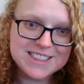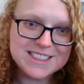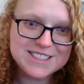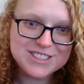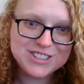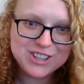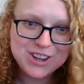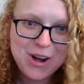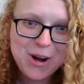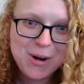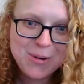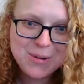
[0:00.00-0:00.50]

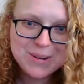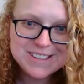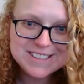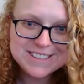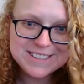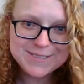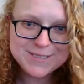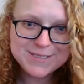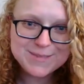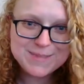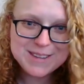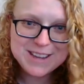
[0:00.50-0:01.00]
she always
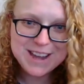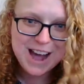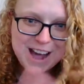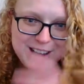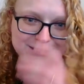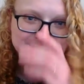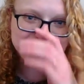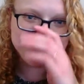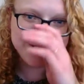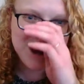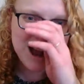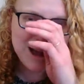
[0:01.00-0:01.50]
gives me
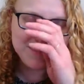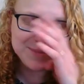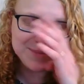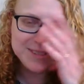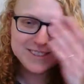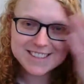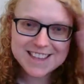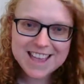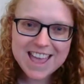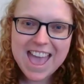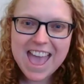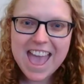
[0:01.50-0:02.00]
cough drops.